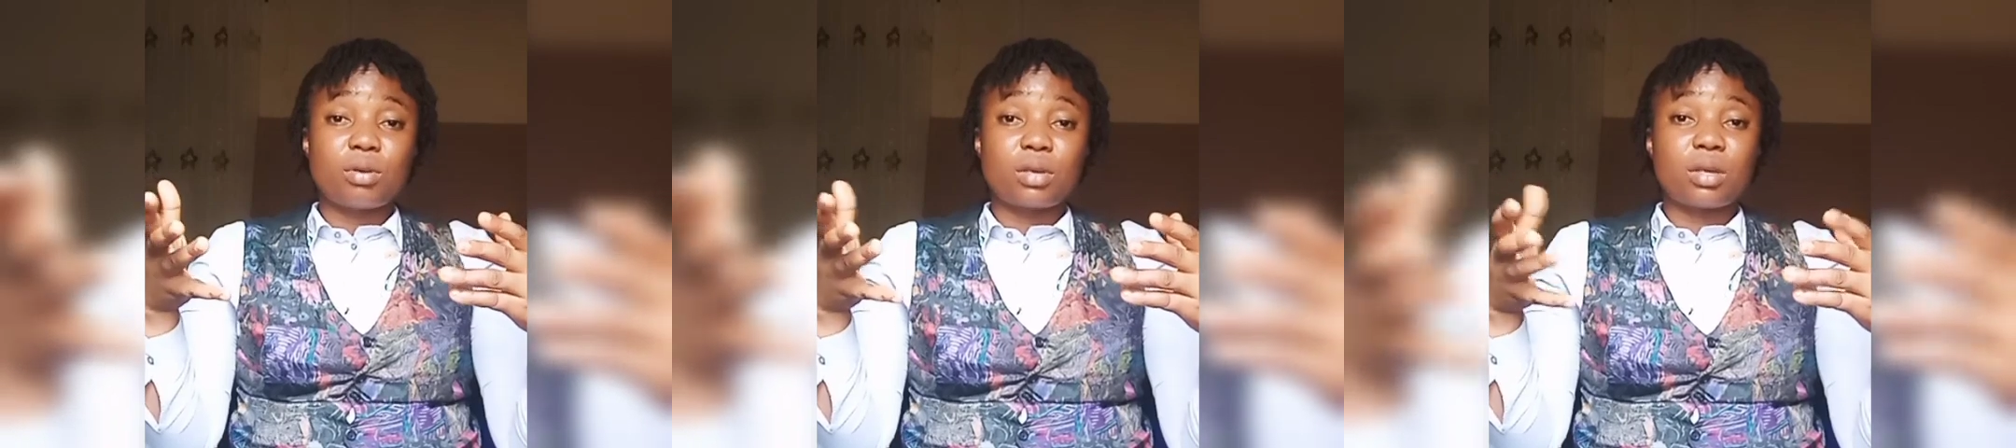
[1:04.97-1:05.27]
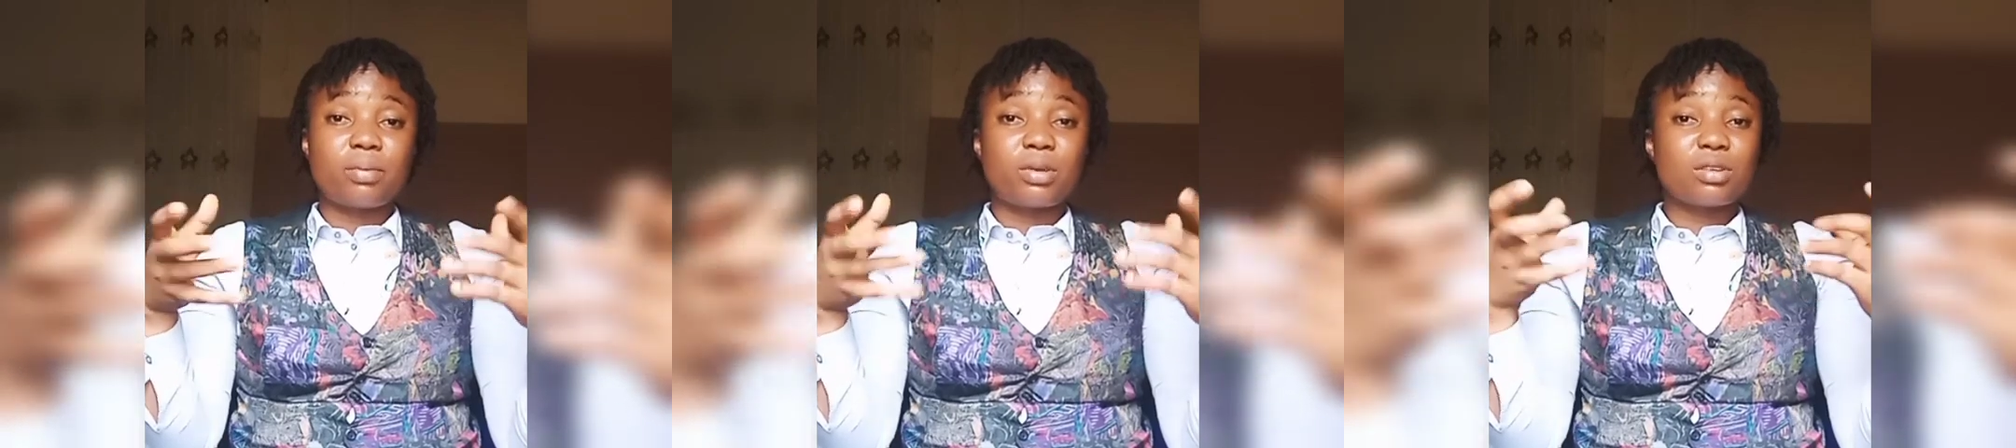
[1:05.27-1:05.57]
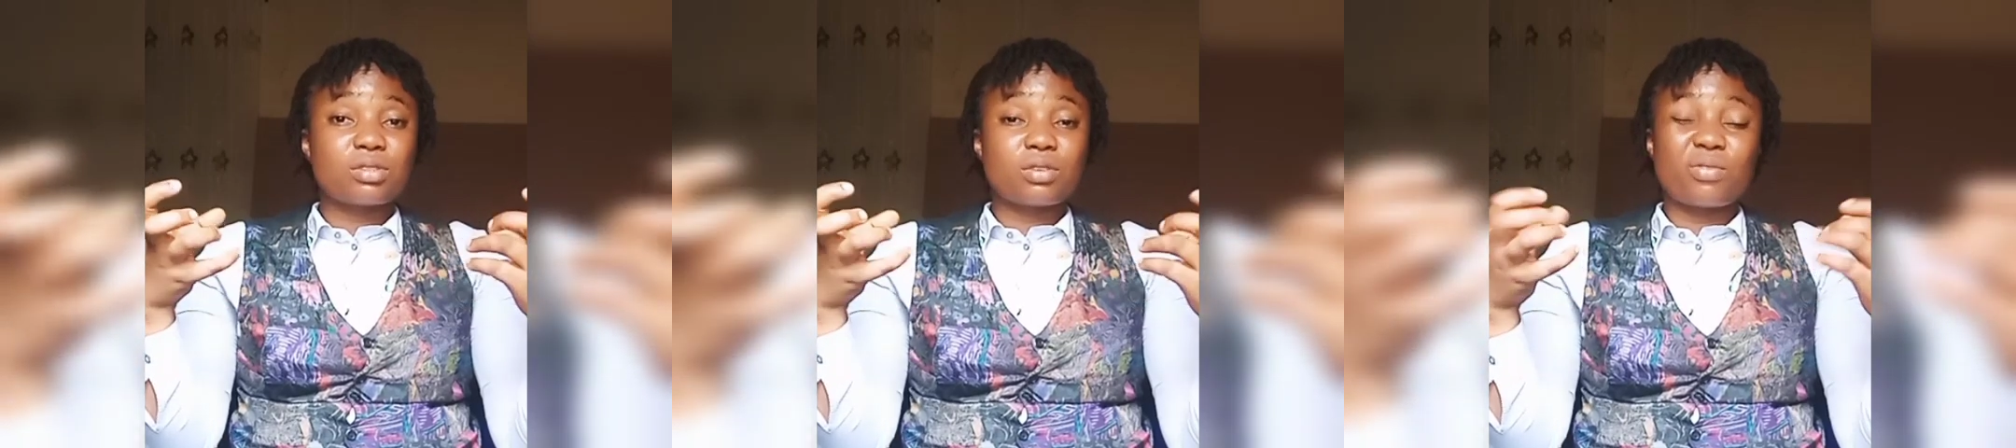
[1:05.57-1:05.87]
Okay,
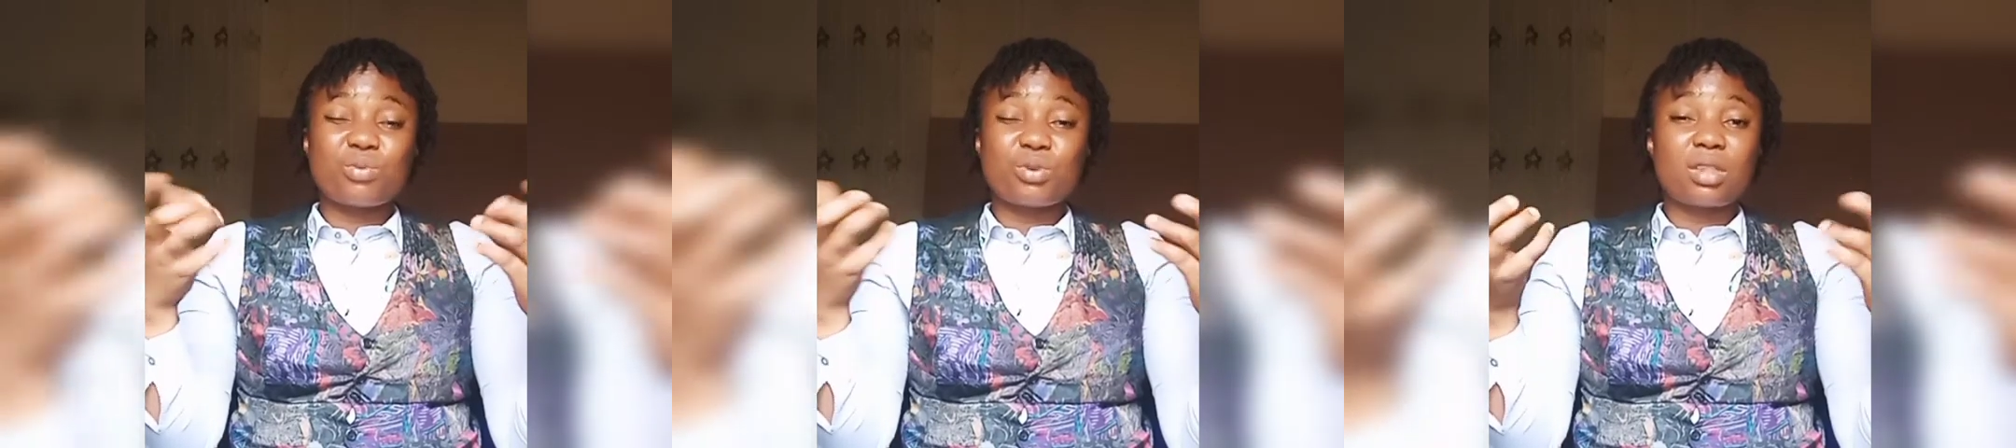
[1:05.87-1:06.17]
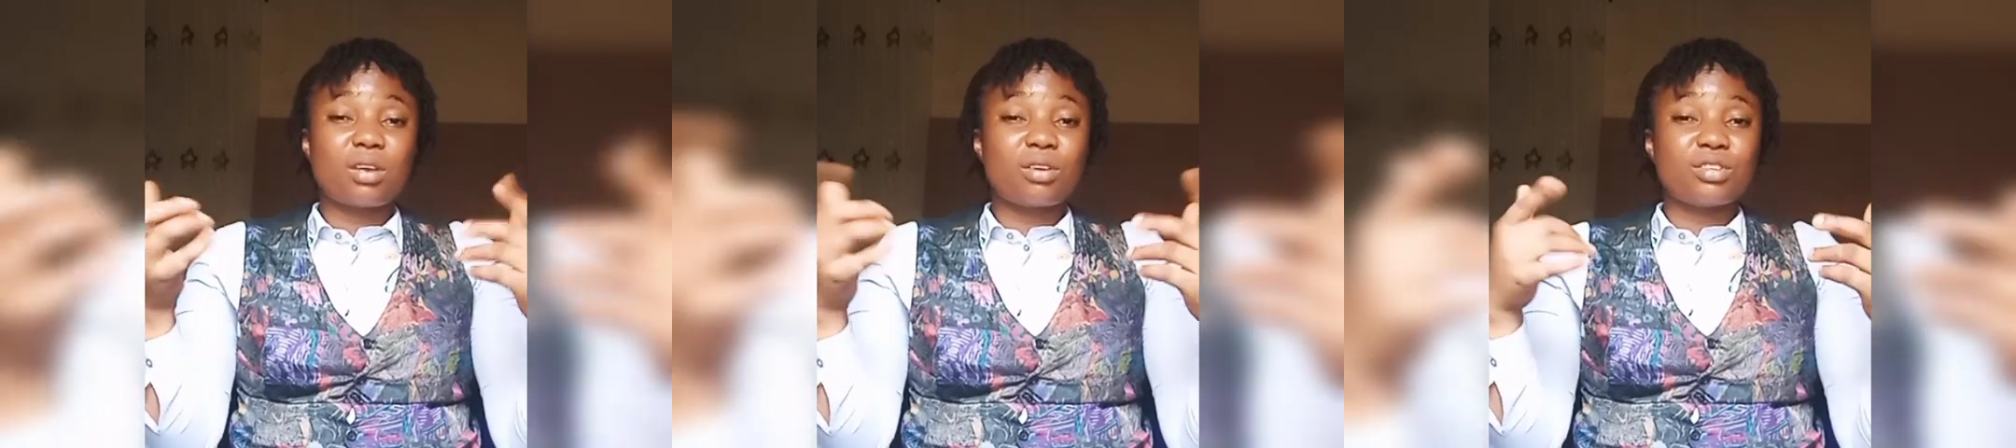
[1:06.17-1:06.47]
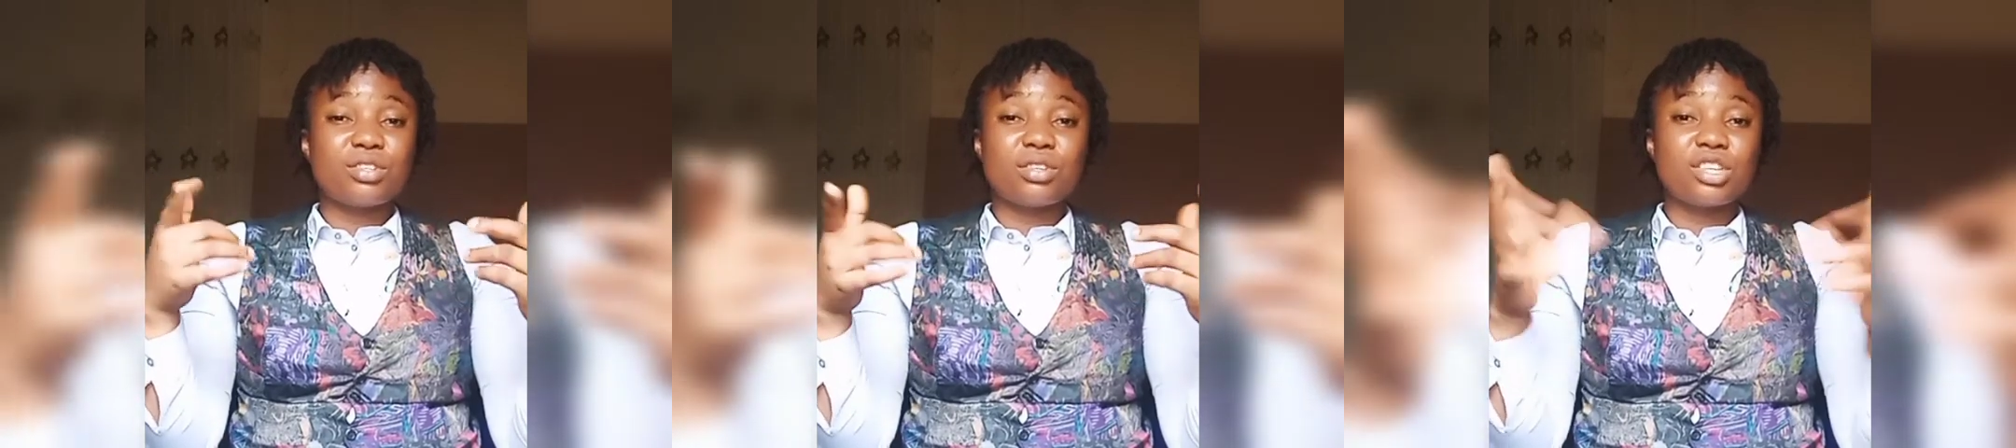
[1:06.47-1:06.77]
because of one thing or
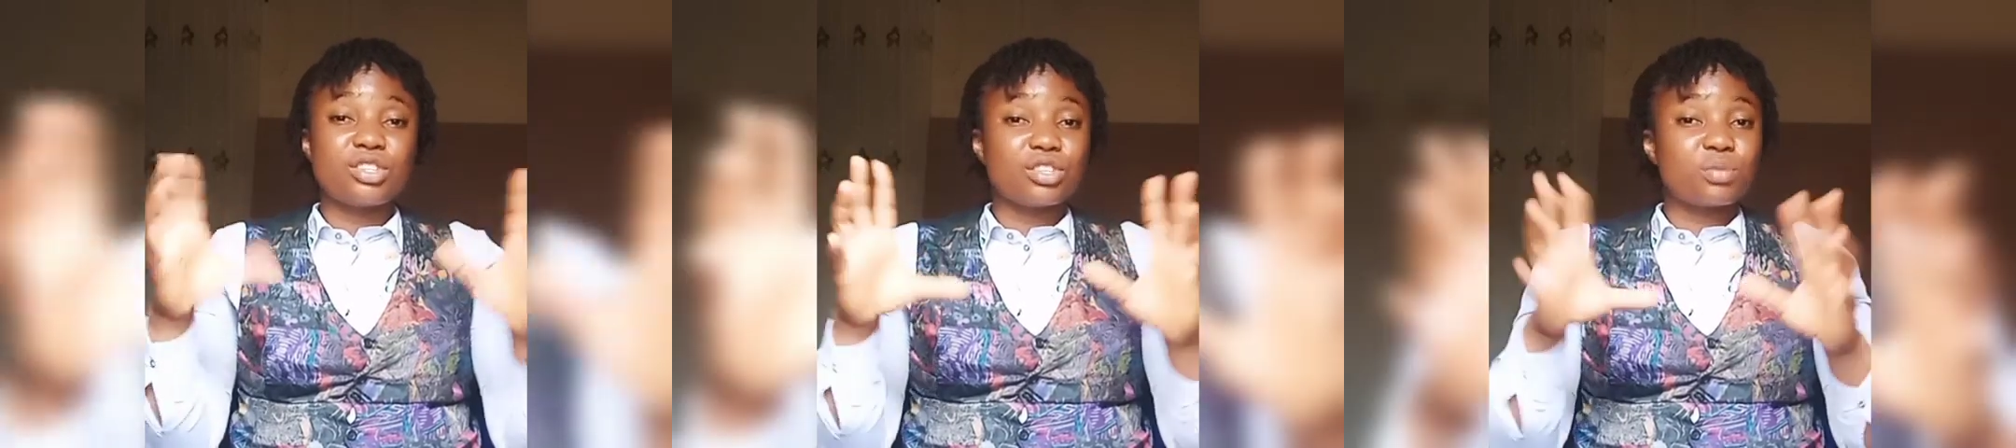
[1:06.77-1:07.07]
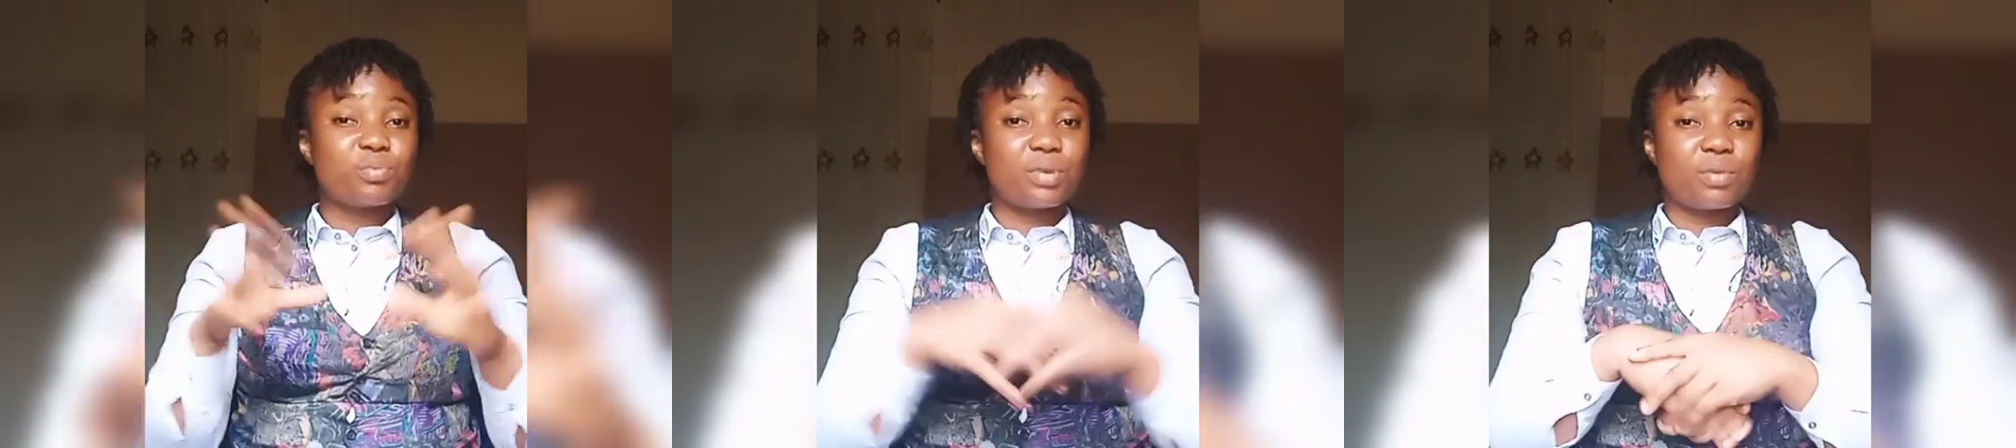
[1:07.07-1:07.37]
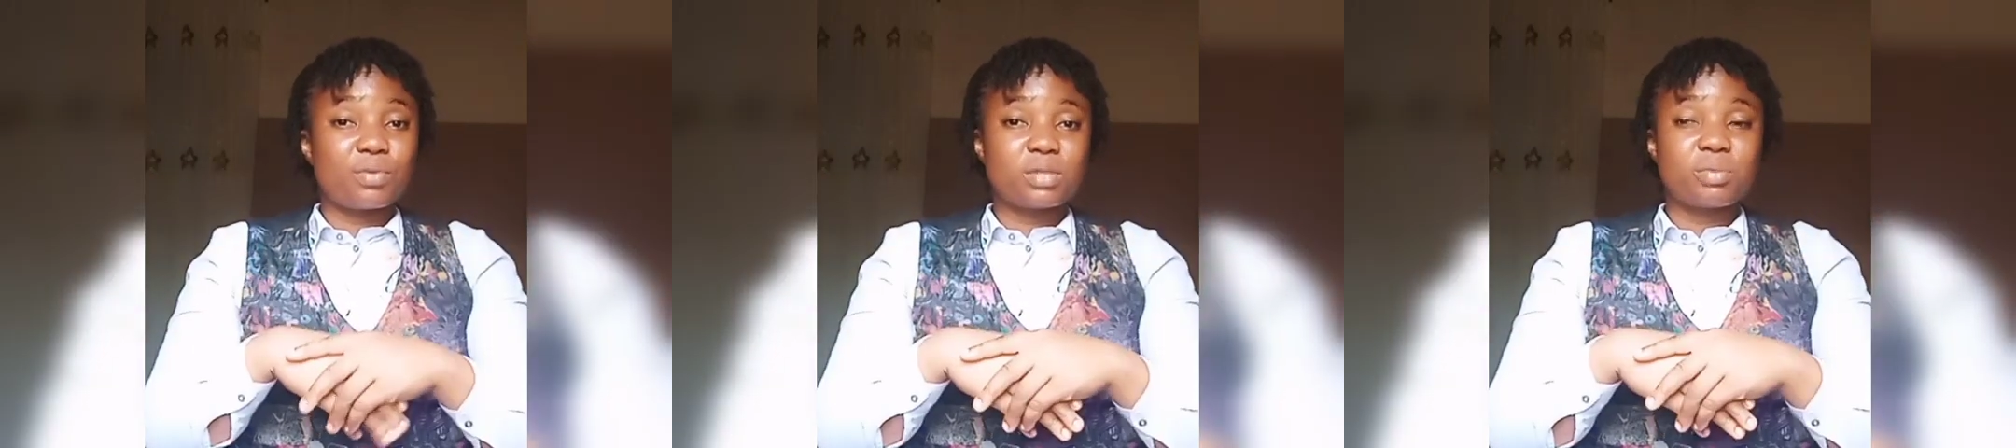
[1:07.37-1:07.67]
the other, just bear
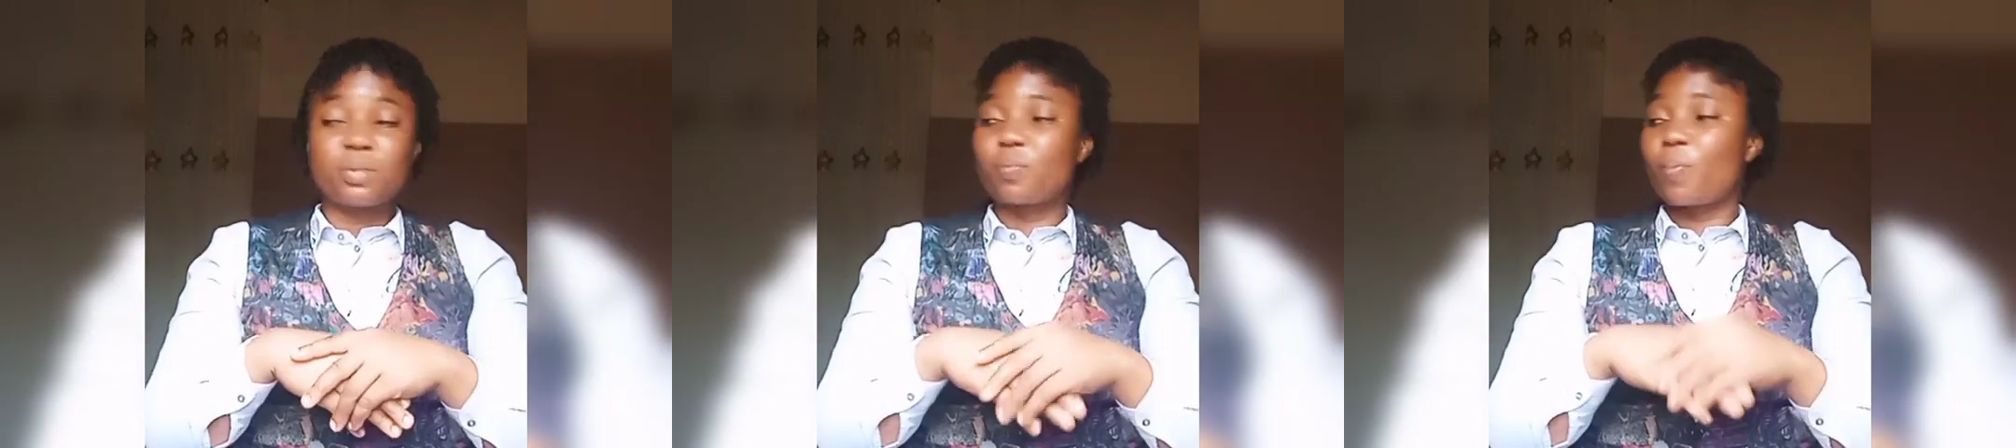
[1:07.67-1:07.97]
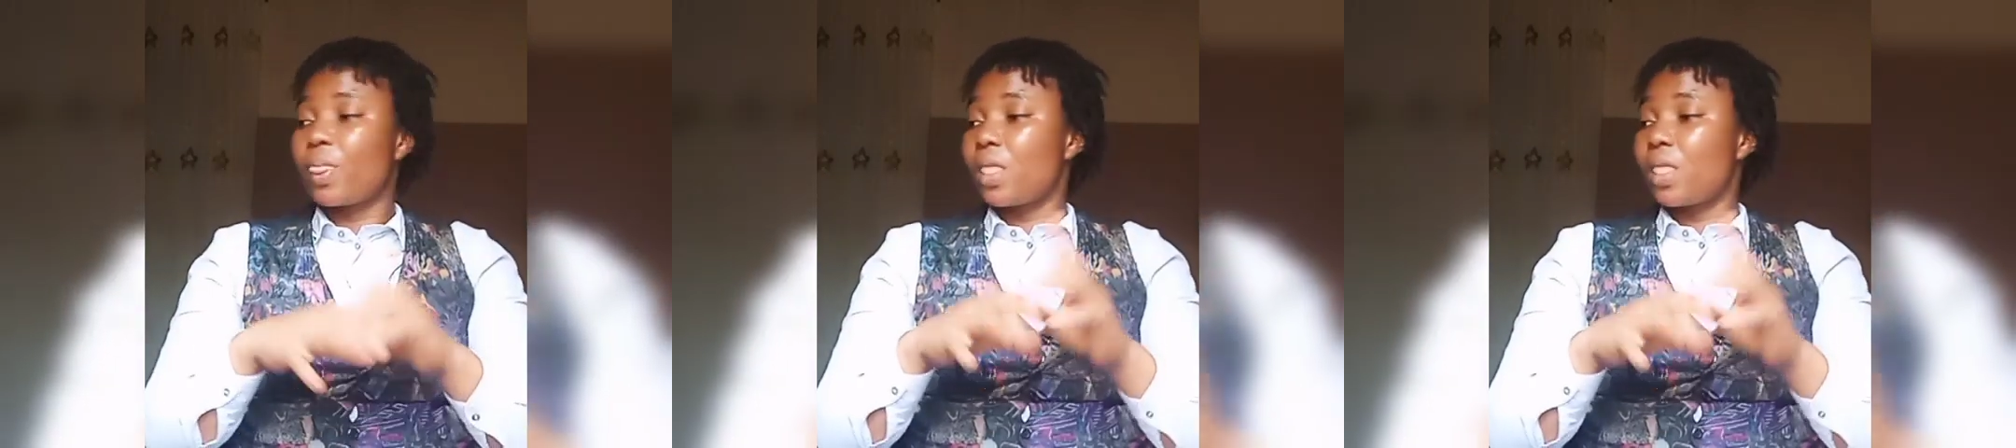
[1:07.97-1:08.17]
with me.